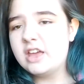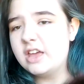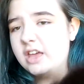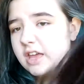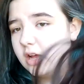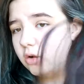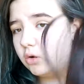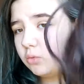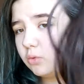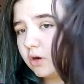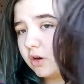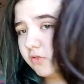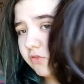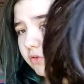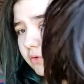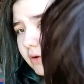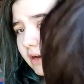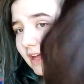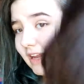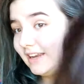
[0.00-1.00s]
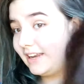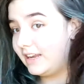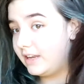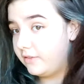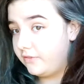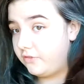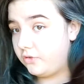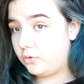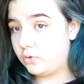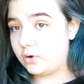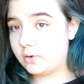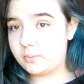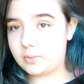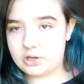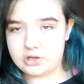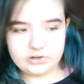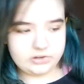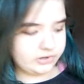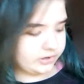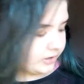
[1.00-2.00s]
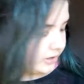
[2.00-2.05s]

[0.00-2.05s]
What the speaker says: It'll work for what I need it for, but